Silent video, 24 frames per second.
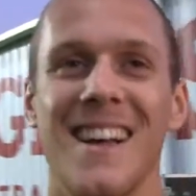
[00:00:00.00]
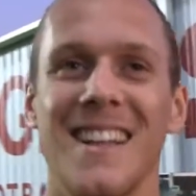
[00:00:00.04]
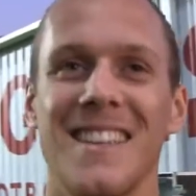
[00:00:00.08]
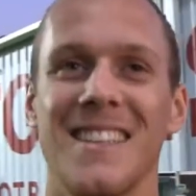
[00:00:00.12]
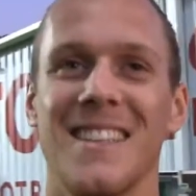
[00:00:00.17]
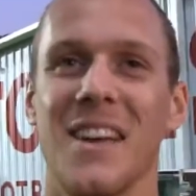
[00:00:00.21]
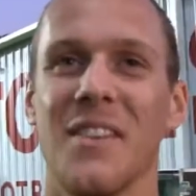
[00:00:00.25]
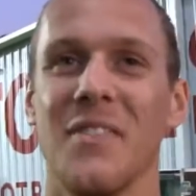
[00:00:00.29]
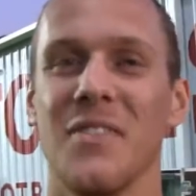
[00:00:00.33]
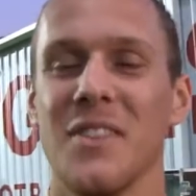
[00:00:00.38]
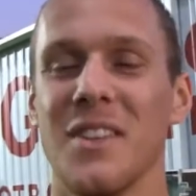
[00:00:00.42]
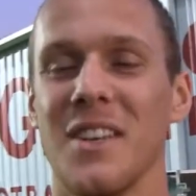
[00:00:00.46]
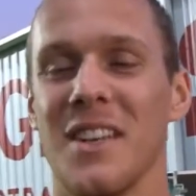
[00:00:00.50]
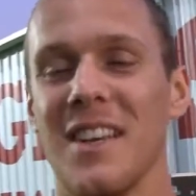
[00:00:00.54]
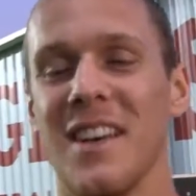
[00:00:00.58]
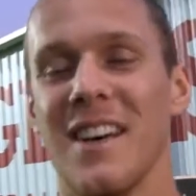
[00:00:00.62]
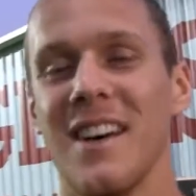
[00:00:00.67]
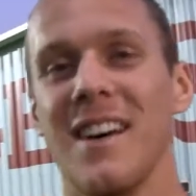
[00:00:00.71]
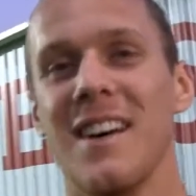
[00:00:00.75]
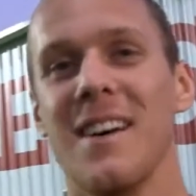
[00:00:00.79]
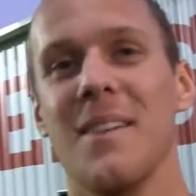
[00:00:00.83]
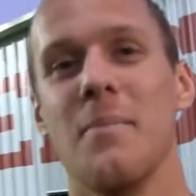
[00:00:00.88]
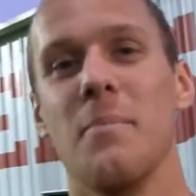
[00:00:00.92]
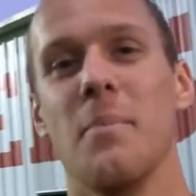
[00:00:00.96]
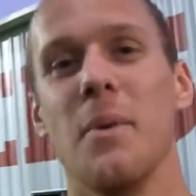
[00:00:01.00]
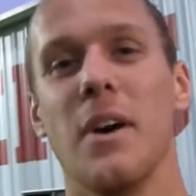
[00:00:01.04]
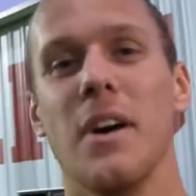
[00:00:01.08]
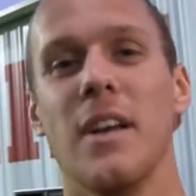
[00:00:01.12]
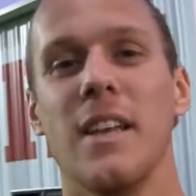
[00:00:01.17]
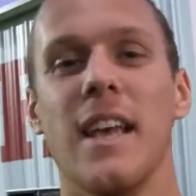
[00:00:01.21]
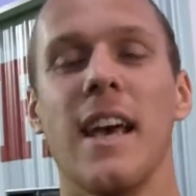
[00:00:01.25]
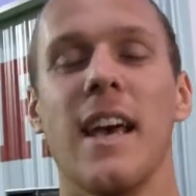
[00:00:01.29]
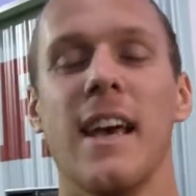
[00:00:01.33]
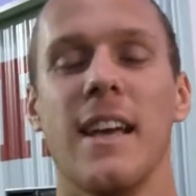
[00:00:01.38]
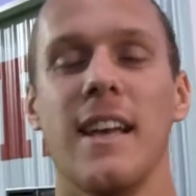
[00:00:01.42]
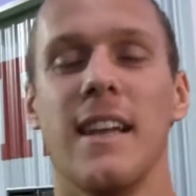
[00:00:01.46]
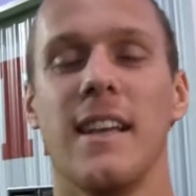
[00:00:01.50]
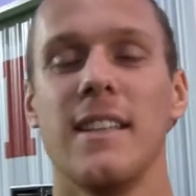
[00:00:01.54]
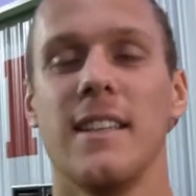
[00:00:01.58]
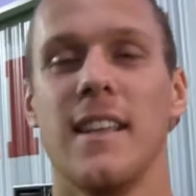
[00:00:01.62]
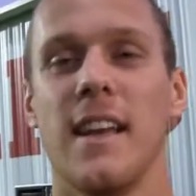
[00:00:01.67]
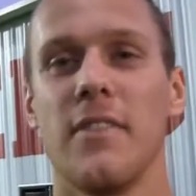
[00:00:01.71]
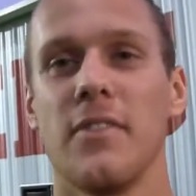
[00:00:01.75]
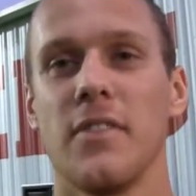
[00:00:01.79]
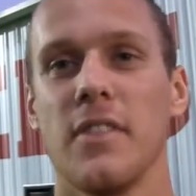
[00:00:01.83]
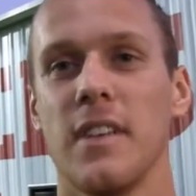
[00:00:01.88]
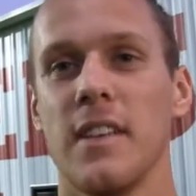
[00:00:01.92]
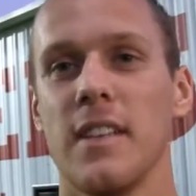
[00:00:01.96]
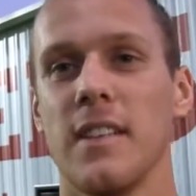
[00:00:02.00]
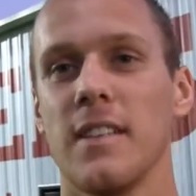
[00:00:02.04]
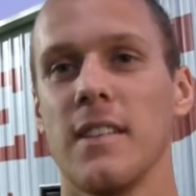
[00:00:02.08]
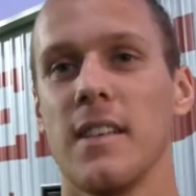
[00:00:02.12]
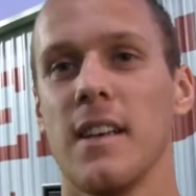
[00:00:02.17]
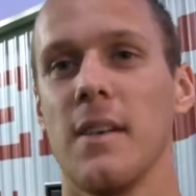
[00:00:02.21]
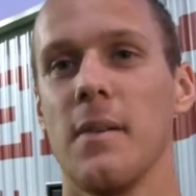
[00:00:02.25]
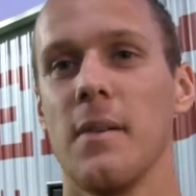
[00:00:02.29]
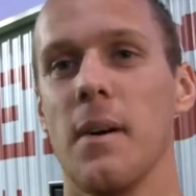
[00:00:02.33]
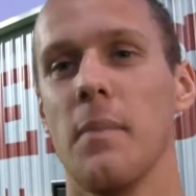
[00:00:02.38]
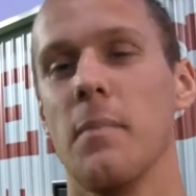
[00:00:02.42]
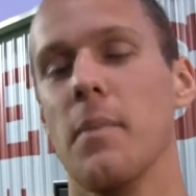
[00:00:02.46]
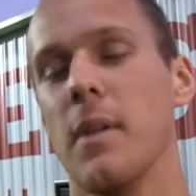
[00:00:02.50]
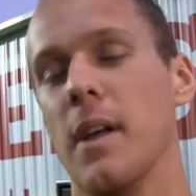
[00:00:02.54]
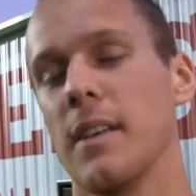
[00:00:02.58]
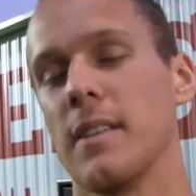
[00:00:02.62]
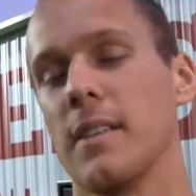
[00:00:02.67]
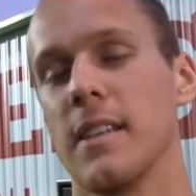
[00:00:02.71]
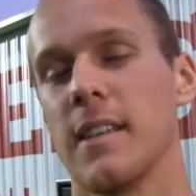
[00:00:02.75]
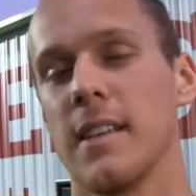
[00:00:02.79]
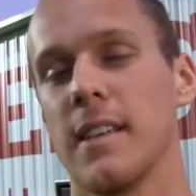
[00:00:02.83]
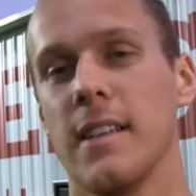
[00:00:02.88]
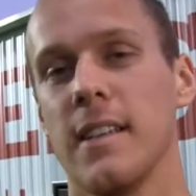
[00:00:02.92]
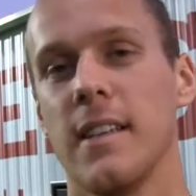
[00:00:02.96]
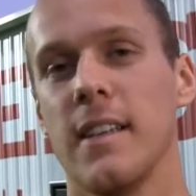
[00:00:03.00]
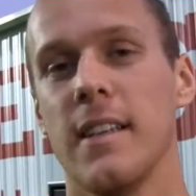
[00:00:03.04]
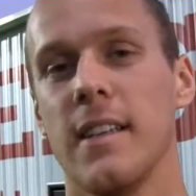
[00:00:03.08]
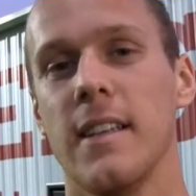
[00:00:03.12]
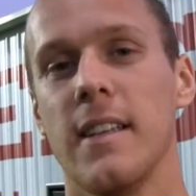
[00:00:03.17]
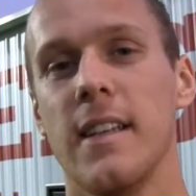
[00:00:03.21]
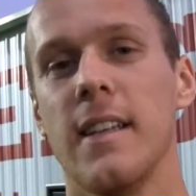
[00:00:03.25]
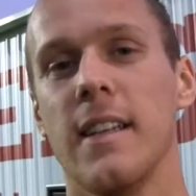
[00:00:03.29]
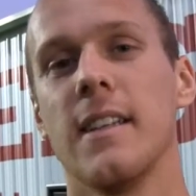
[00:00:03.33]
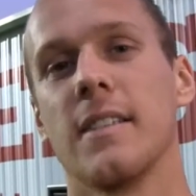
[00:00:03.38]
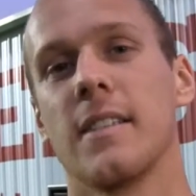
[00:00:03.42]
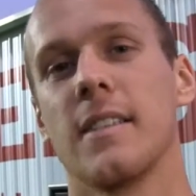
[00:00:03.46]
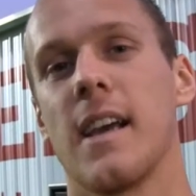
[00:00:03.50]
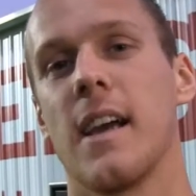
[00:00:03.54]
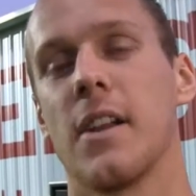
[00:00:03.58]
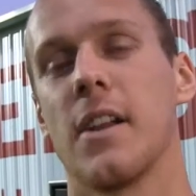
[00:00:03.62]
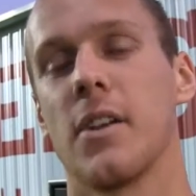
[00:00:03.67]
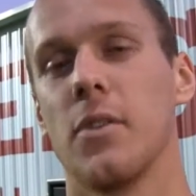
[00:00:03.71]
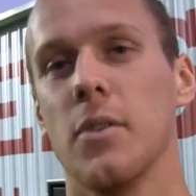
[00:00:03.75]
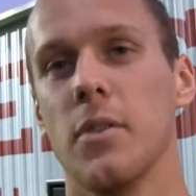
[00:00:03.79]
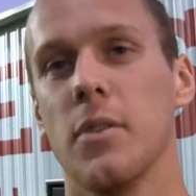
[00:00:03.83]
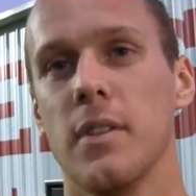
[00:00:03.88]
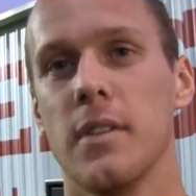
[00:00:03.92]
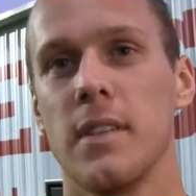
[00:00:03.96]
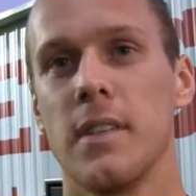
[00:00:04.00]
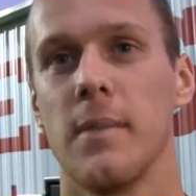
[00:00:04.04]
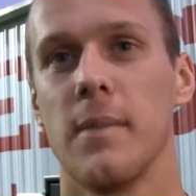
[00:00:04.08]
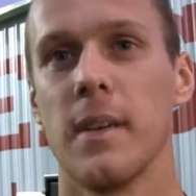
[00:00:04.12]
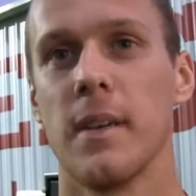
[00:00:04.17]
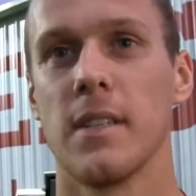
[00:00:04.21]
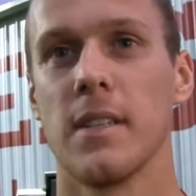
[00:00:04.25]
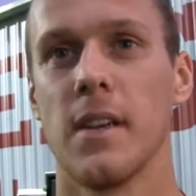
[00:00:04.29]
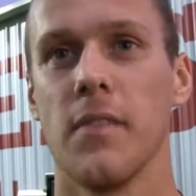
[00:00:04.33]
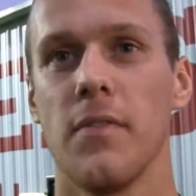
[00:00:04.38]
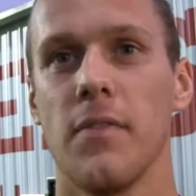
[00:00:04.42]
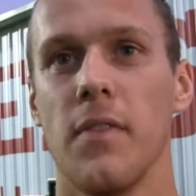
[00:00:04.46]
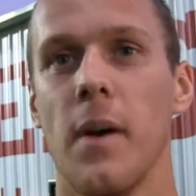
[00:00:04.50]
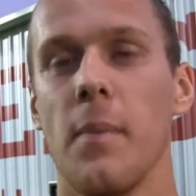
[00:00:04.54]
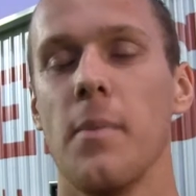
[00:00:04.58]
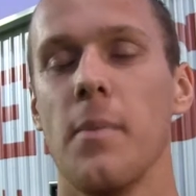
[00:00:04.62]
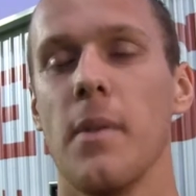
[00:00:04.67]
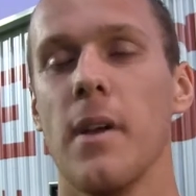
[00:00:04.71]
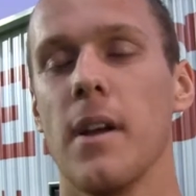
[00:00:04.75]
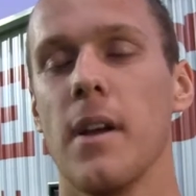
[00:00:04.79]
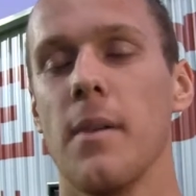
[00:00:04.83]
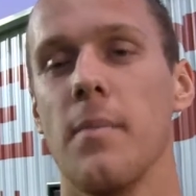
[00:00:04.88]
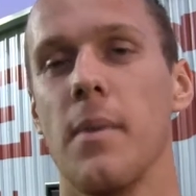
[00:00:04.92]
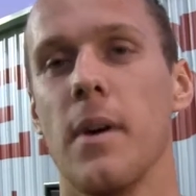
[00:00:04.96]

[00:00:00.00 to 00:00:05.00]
Definitely. But yeah, it definitely is a blessing, and it is kind of cool to see myself up there.